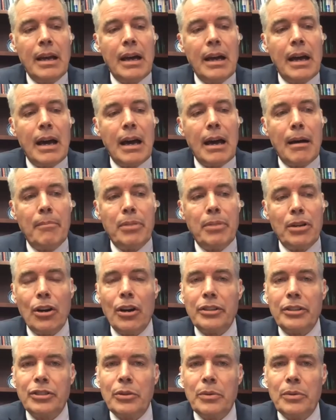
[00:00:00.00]
Uh, but
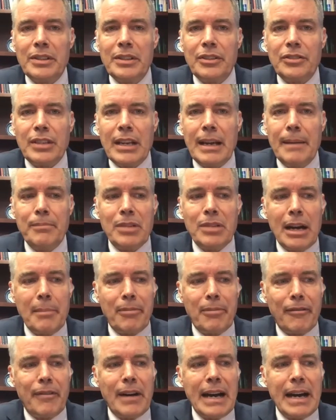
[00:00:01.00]
also at the same time,
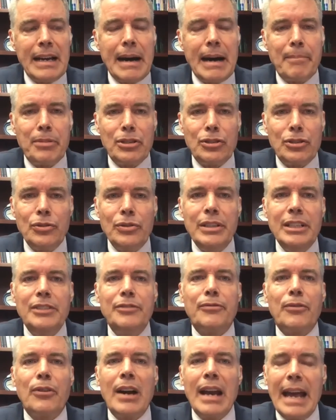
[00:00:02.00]
provide opportunities
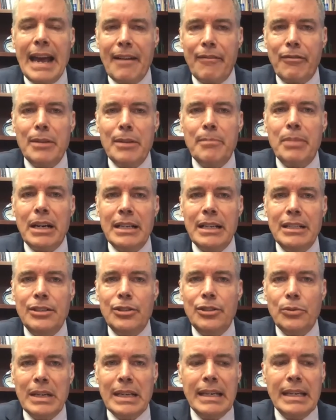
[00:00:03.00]
for everybody
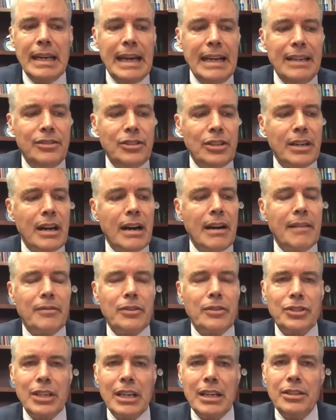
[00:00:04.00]
to engage in
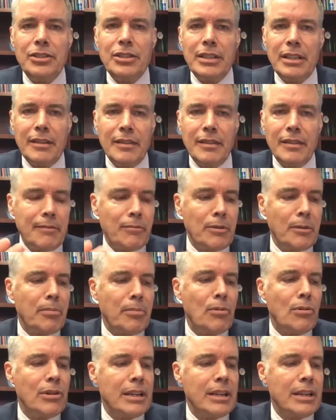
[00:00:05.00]
conversation and then
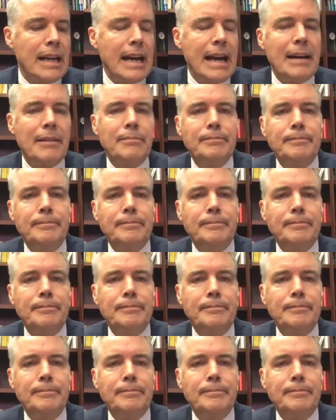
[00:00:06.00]
report it out.